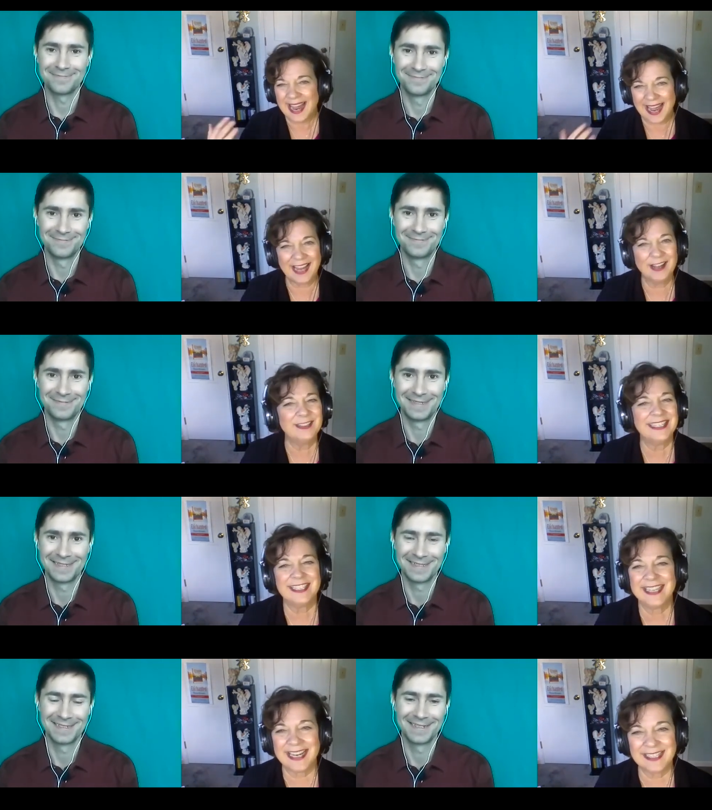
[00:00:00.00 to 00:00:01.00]
Speaker 1: how did
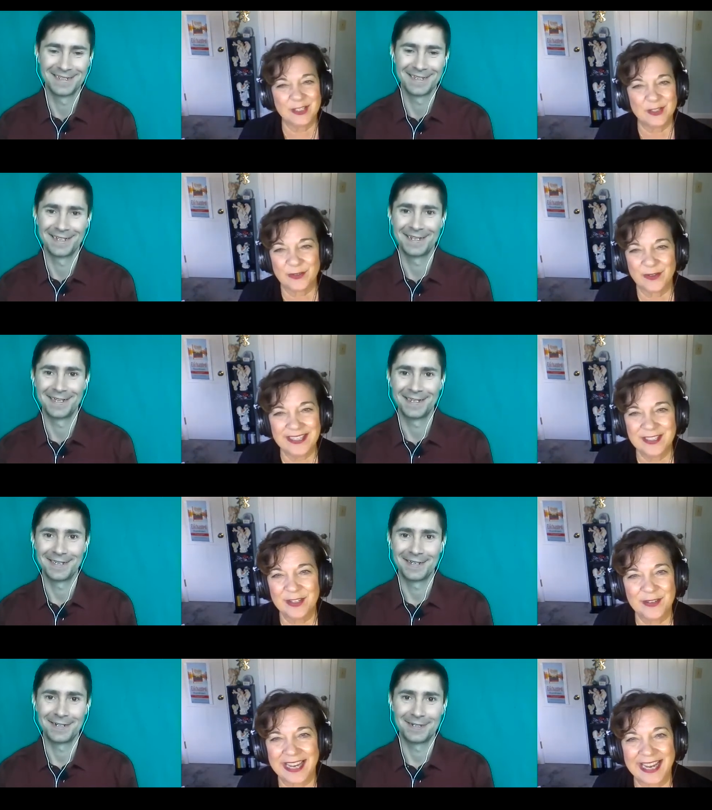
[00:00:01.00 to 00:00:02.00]
you get to
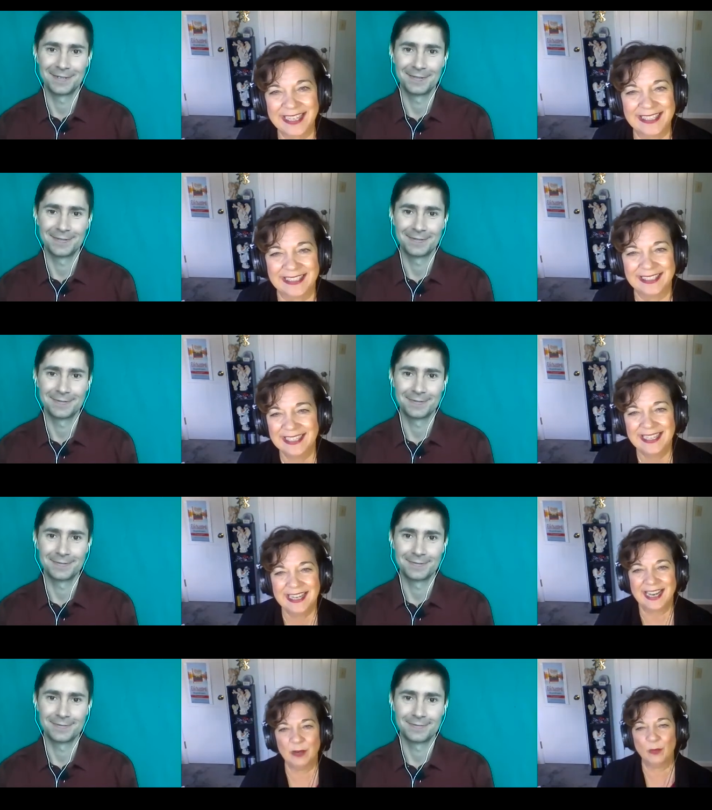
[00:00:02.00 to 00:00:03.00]
Toronto, Canada?
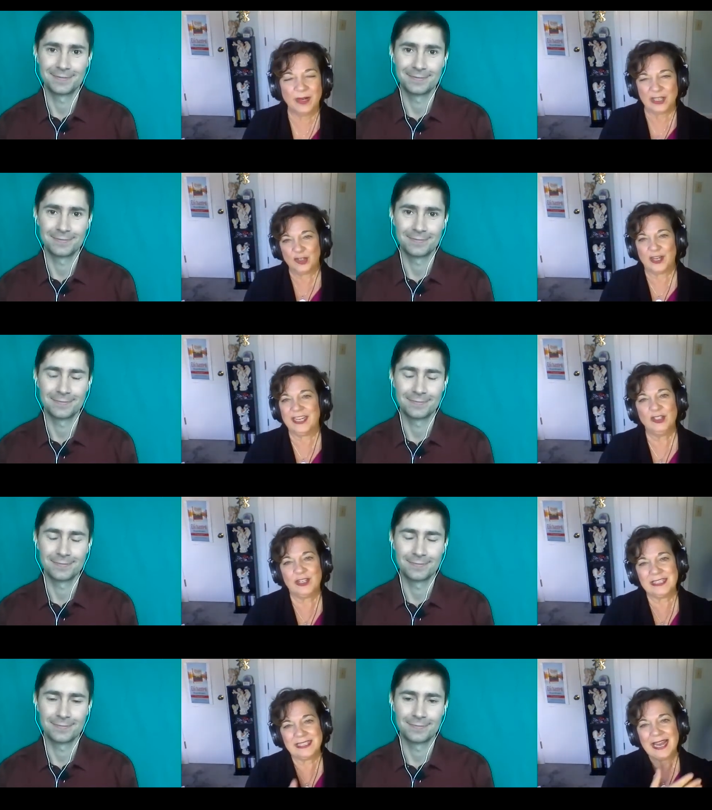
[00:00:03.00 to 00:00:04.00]
And what
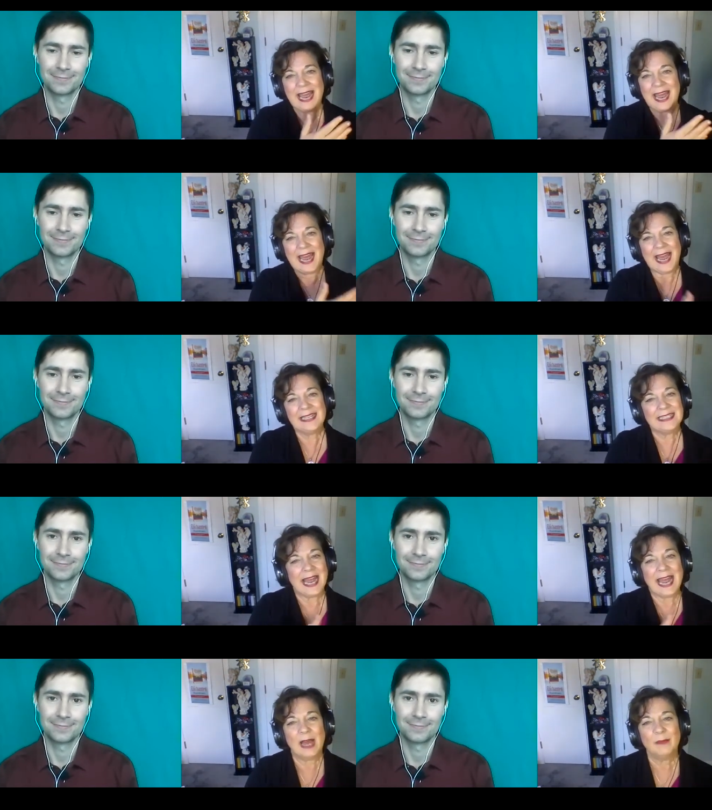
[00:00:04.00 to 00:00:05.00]
changes had to
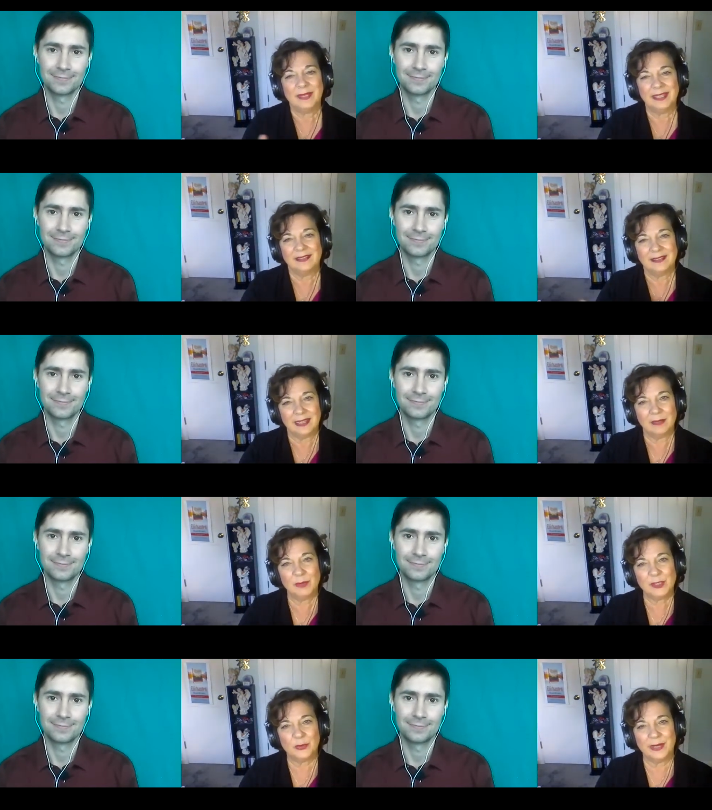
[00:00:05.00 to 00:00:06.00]
happen in
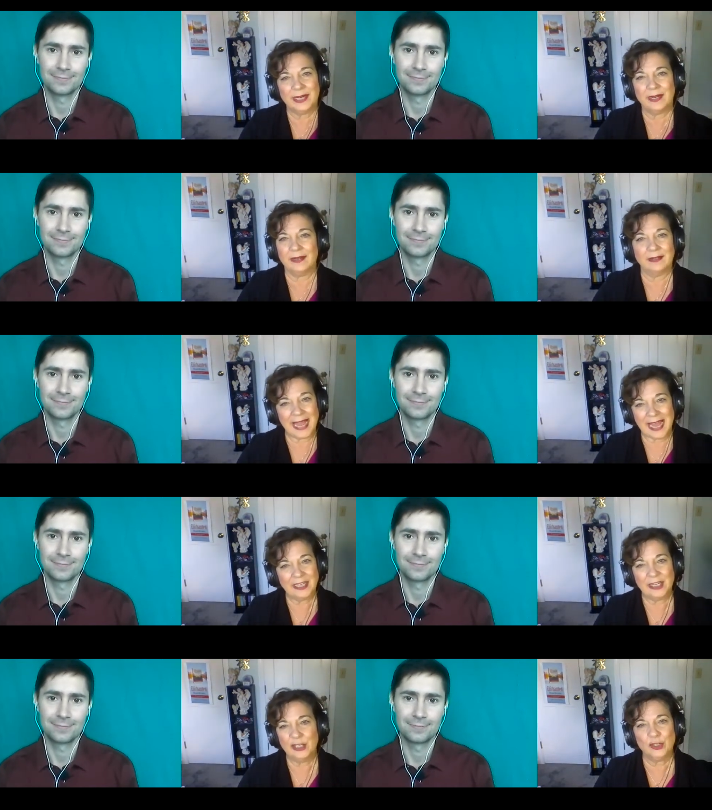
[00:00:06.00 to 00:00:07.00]
between
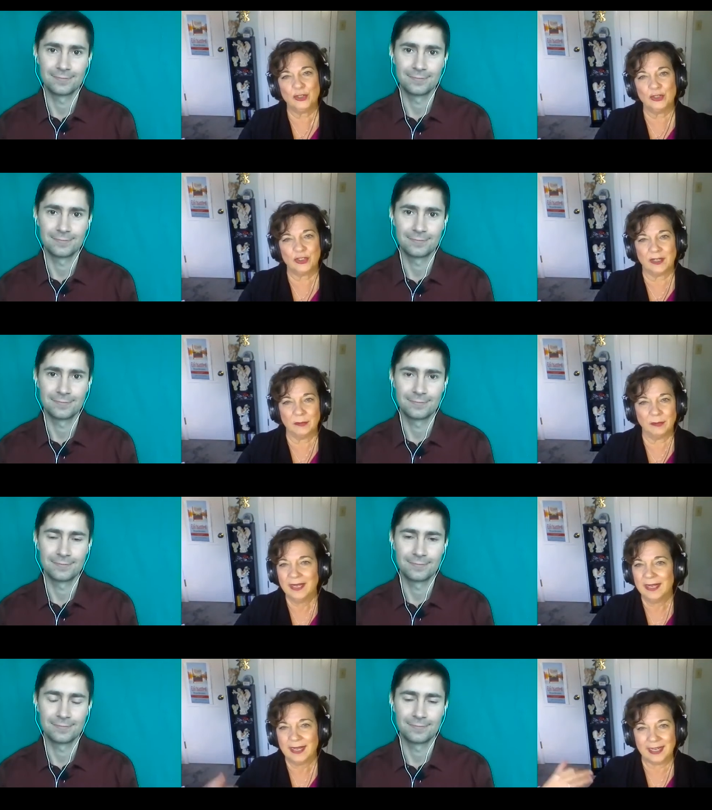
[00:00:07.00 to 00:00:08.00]
that internship
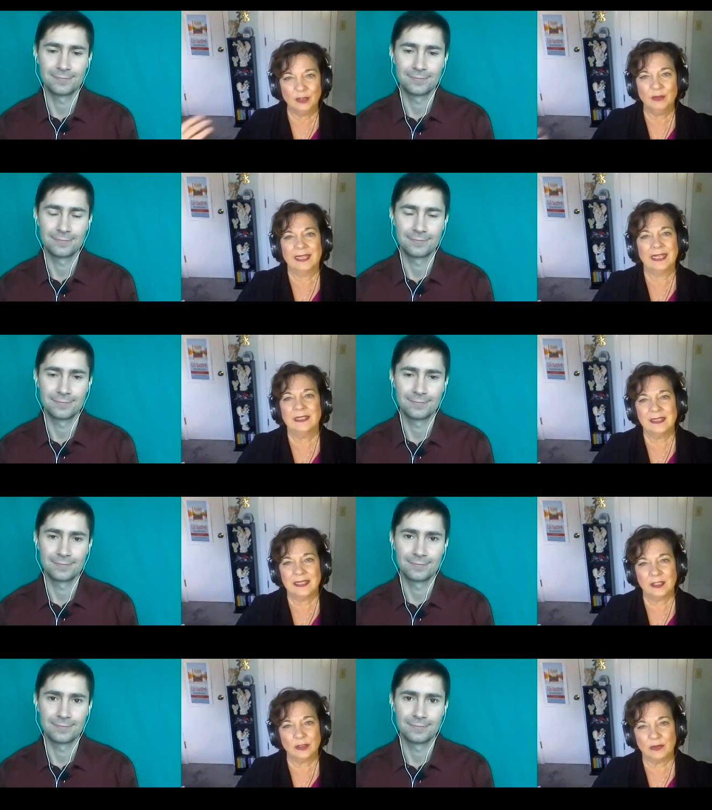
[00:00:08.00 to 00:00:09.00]
and you
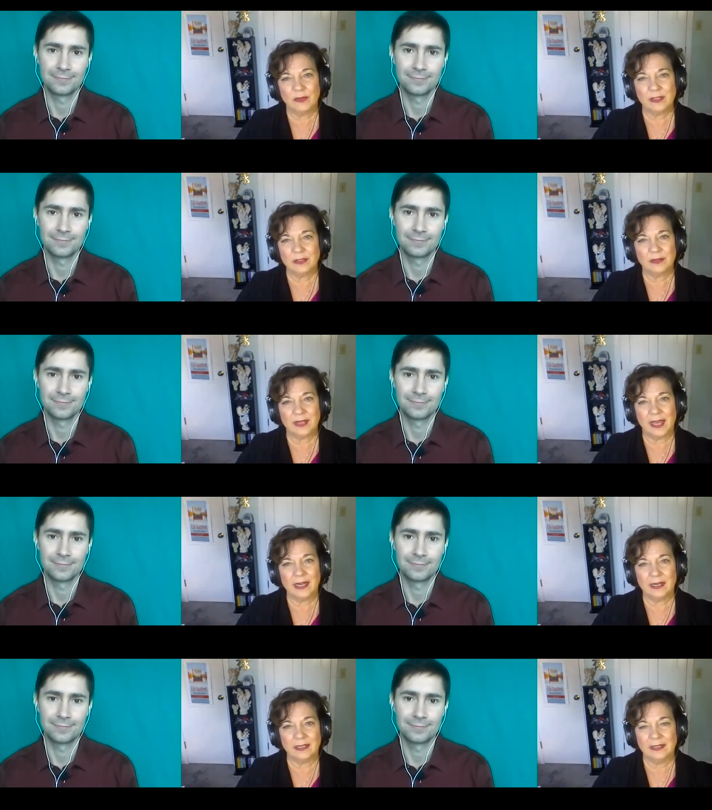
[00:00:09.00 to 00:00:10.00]
landing in Toronto,
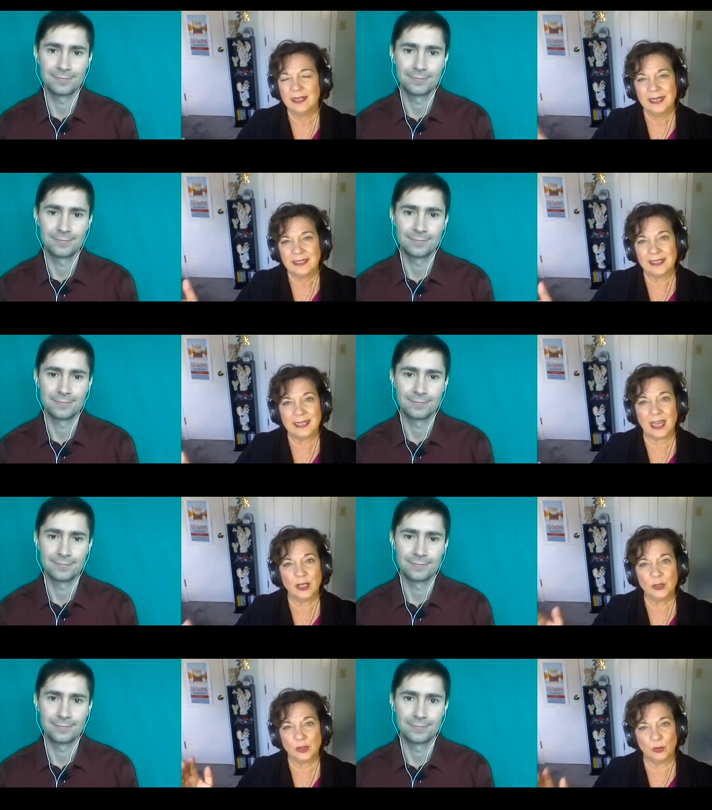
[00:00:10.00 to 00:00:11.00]
Canada to
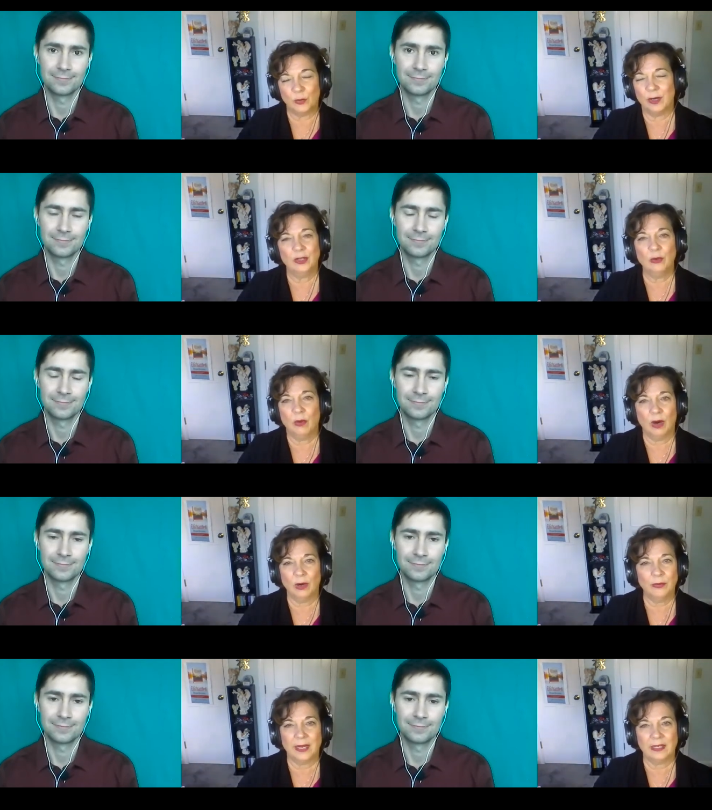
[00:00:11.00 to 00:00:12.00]
get you to where you
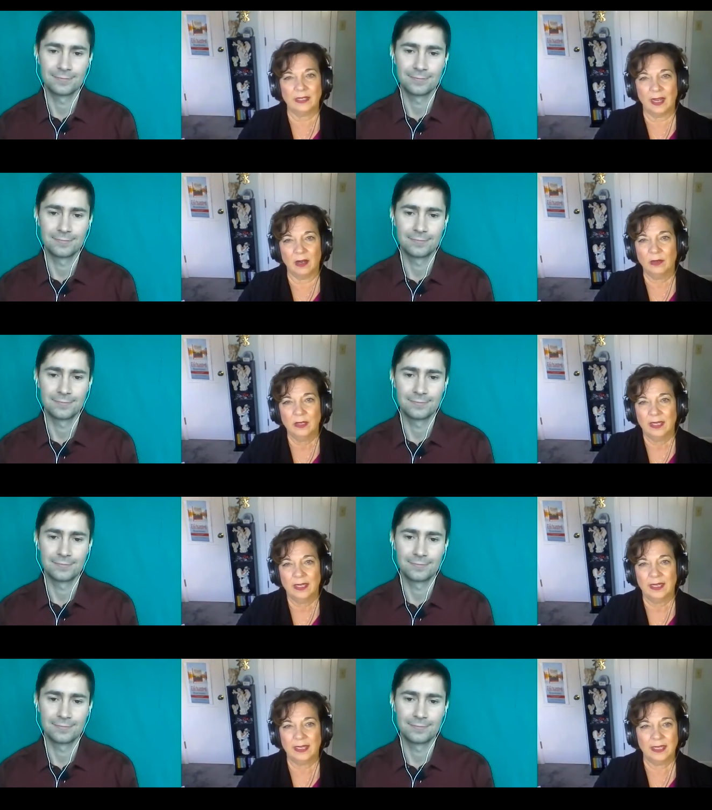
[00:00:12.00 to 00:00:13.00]
are right now
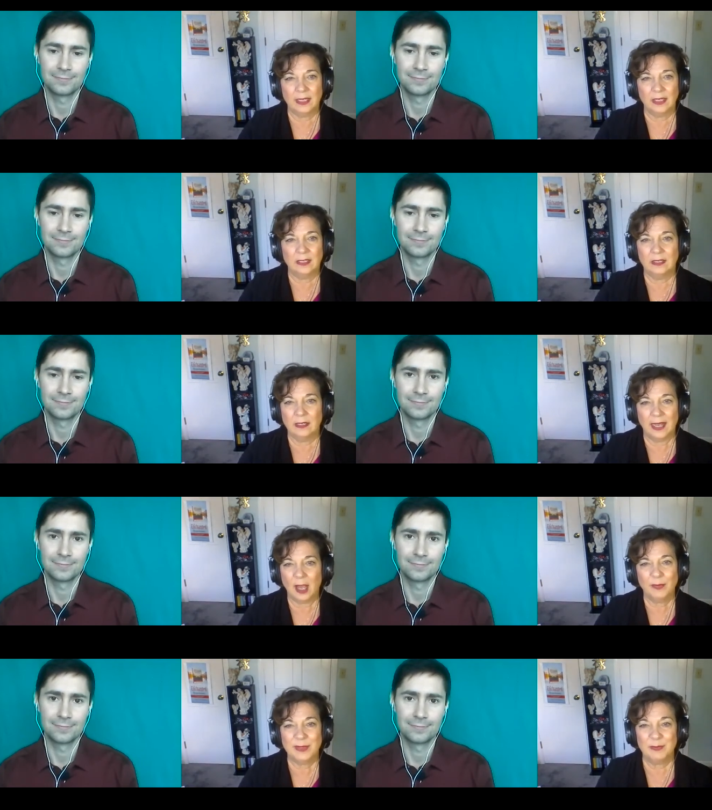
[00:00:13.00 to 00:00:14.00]
in
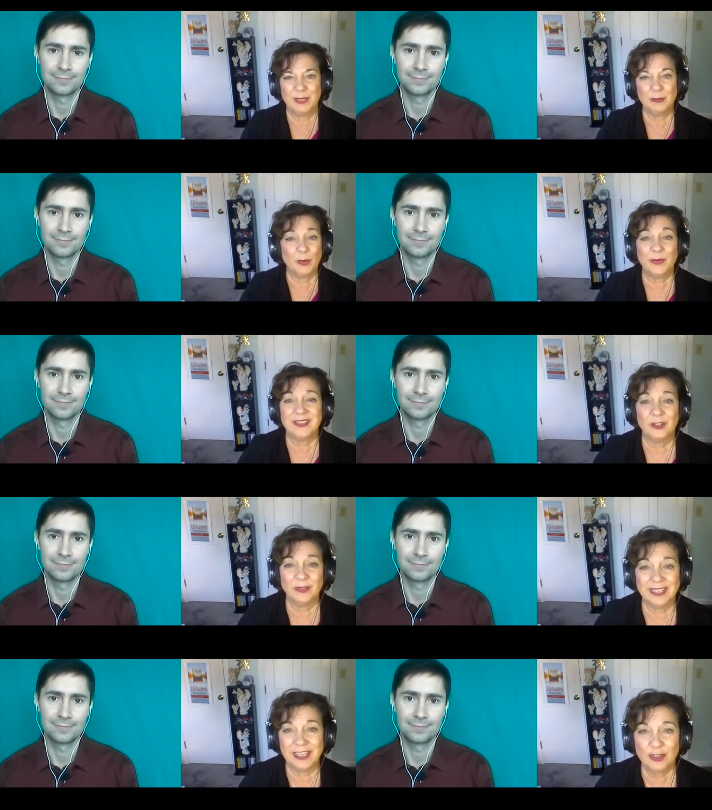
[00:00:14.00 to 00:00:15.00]
helping people with their
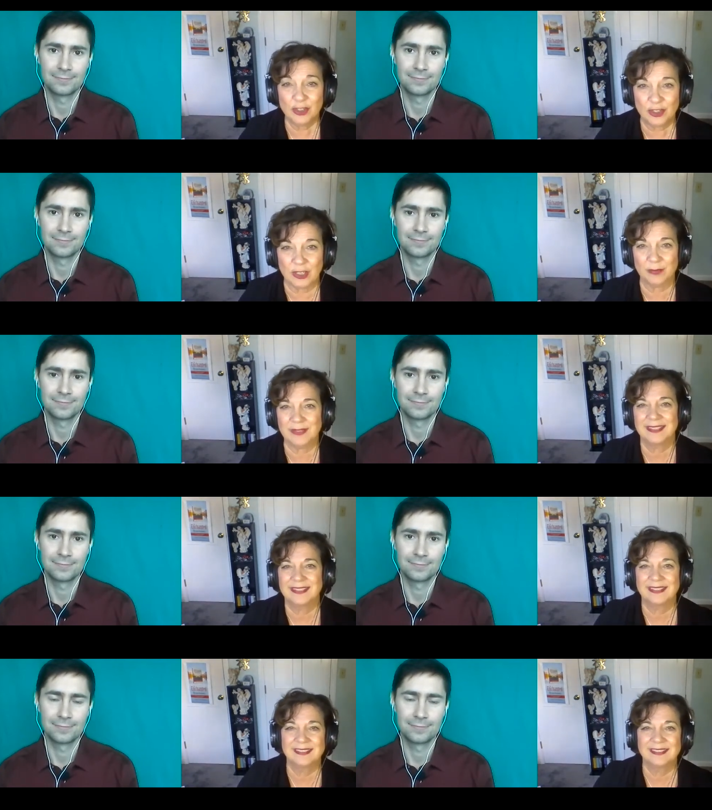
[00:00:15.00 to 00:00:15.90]
relationships?